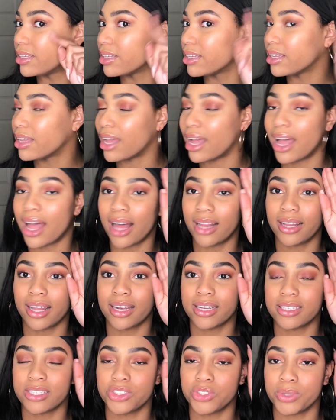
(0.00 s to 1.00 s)
a highlighted
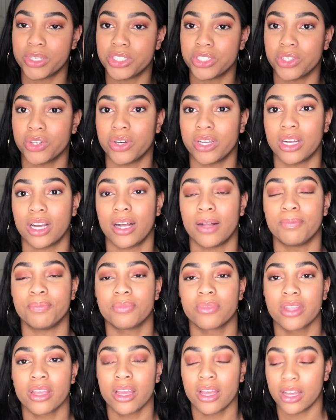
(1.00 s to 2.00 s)
situation going on.
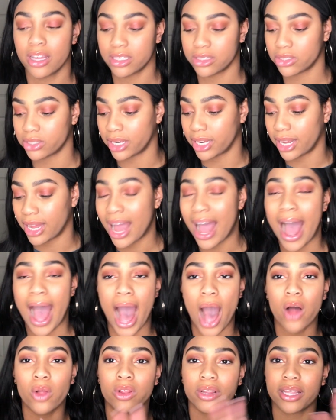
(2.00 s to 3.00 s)
So yeah,
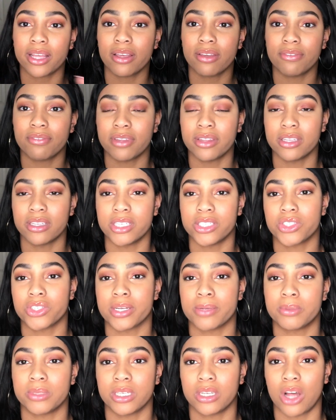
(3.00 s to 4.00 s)
I'll leave in the
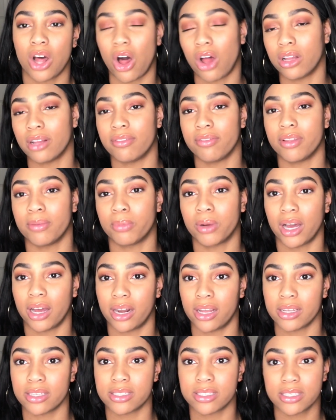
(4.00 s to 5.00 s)
description all of the
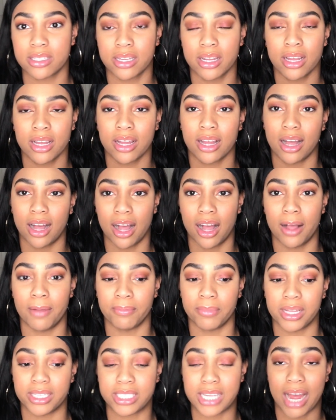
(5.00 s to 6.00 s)
products,
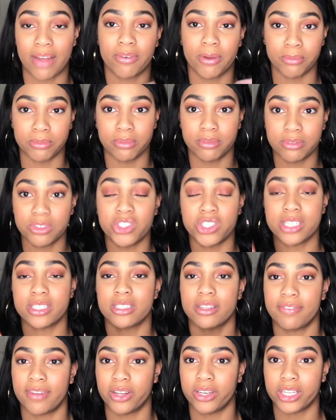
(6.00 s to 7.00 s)
aside from just the
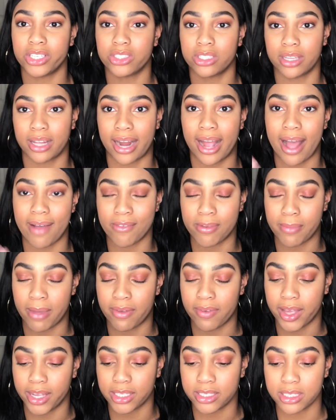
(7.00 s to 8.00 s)
foundation that I have on my
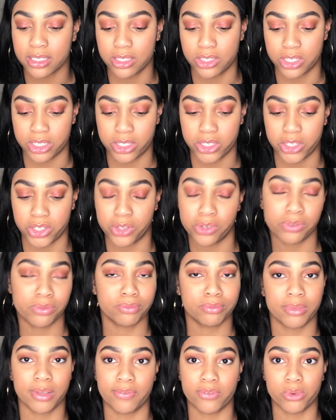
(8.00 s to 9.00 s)
face, just so
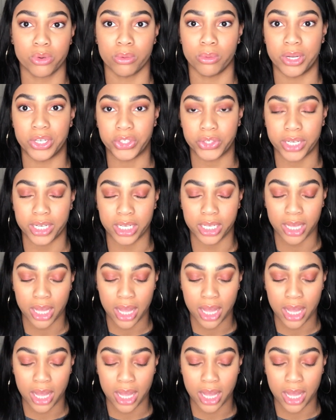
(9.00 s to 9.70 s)
if you were wondering.